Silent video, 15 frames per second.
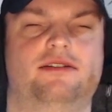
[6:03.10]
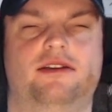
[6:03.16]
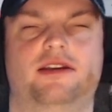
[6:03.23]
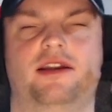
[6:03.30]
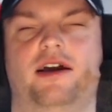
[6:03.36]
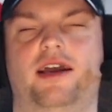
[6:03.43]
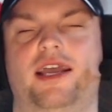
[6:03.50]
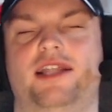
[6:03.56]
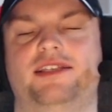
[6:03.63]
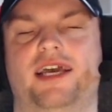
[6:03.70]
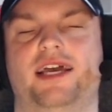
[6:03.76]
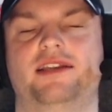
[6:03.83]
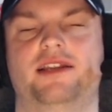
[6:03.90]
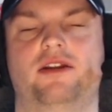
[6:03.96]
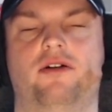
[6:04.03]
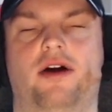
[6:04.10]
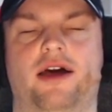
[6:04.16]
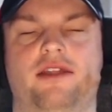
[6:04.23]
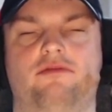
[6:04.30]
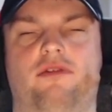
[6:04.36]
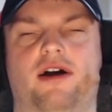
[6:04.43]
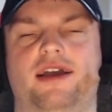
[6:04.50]
you know, intended or
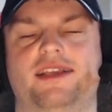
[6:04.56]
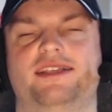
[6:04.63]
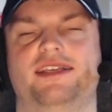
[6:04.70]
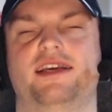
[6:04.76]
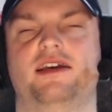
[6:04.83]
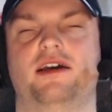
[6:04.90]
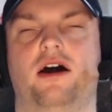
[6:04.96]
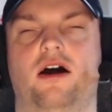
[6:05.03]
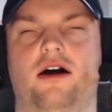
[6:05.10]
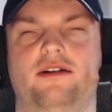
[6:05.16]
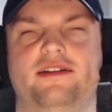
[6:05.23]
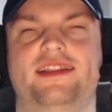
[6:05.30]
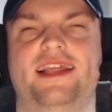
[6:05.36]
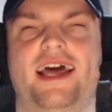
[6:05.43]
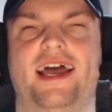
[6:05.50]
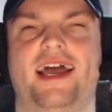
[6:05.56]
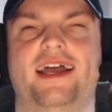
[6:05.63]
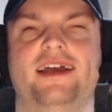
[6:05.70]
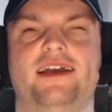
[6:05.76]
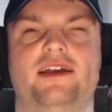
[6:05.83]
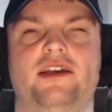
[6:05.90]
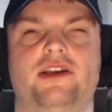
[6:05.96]
otherwise aren't there,
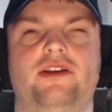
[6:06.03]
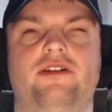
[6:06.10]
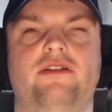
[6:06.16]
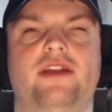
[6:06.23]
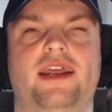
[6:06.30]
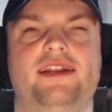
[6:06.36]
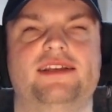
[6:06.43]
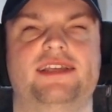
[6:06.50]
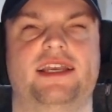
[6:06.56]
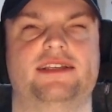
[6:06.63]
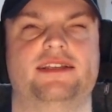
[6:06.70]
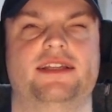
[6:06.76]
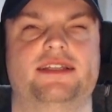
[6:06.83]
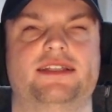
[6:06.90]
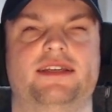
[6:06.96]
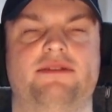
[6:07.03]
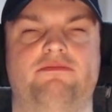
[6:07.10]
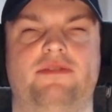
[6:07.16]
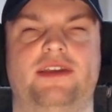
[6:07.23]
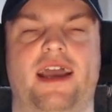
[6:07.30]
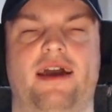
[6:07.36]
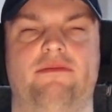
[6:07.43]
you need assistance to
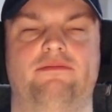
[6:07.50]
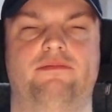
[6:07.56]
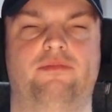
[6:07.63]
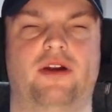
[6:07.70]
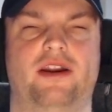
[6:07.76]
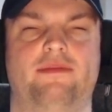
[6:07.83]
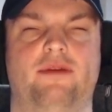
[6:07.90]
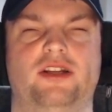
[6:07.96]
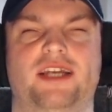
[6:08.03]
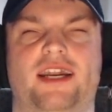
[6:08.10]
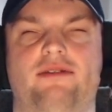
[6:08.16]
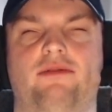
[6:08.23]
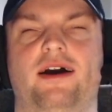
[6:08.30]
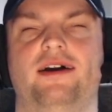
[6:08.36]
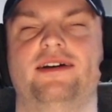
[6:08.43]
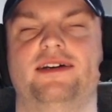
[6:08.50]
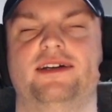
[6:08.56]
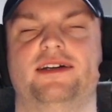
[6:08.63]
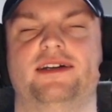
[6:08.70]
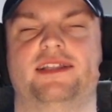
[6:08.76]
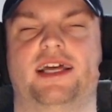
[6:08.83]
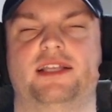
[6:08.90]
get pretty much anywhere.
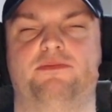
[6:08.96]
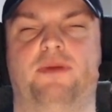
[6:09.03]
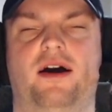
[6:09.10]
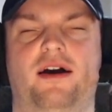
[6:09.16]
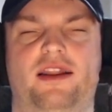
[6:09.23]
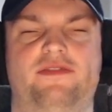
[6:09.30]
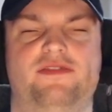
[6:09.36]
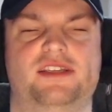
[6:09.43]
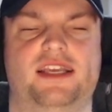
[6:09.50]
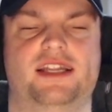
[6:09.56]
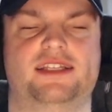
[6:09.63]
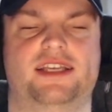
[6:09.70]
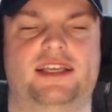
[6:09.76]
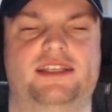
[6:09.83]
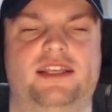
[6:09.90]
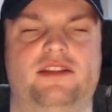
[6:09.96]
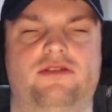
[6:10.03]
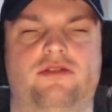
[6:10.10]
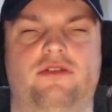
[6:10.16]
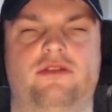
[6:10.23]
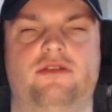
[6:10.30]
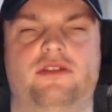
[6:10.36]
That's partly facilitated
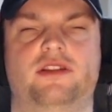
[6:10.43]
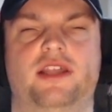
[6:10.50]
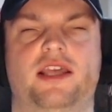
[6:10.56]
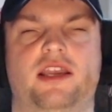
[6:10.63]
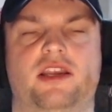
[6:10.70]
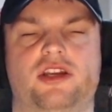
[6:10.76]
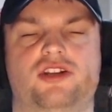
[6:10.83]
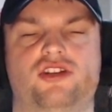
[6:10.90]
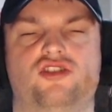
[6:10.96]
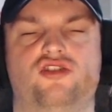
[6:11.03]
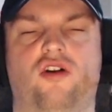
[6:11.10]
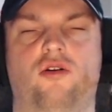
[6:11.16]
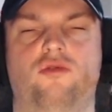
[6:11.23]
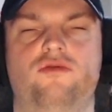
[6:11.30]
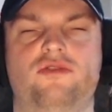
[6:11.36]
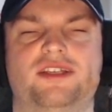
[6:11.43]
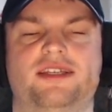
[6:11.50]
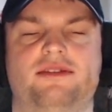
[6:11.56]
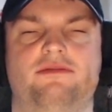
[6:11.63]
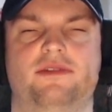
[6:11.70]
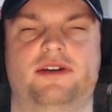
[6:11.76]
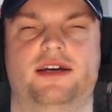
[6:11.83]
through the controls,
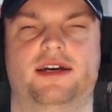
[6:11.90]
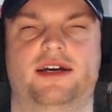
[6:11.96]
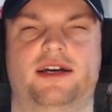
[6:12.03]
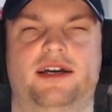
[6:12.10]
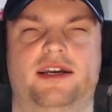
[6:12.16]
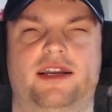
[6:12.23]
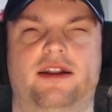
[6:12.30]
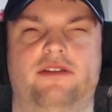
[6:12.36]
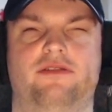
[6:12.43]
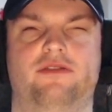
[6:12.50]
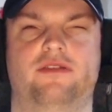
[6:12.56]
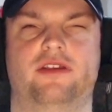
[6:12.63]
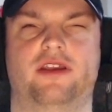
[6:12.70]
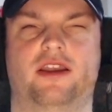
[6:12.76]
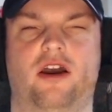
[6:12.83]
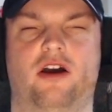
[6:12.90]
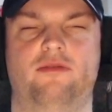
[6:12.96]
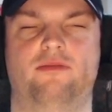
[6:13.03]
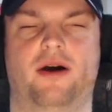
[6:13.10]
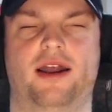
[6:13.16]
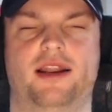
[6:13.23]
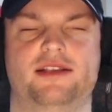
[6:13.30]
you know, through the
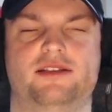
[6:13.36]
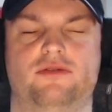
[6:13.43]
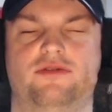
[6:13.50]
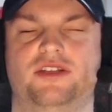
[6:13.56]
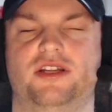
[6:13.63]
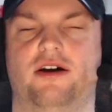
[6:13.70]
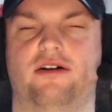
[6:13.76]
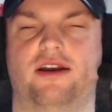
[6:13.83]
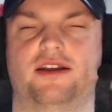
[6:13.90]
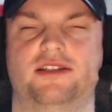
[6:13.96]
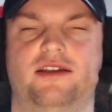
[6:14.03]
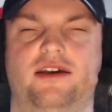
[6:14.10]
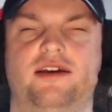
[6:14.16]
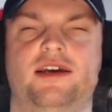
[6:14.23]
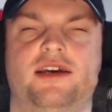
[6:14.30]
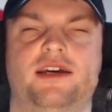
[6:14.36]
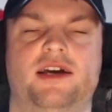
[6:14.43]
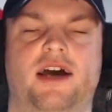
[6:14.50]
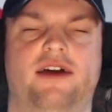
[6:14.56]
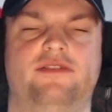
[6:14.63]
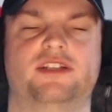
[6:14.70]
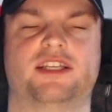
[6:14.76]
co-pilot sort of scenarios that
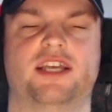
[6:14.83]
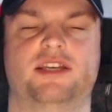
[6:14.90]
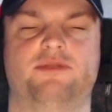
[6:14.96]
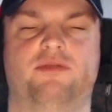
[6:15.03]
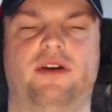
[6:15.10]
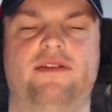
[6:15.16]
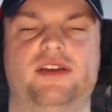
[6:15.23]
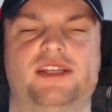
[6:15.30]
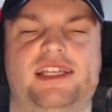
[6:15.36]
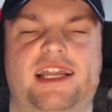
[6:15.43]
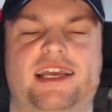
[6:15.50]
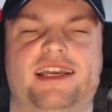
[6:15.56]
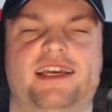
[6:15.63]
I've discussed previously,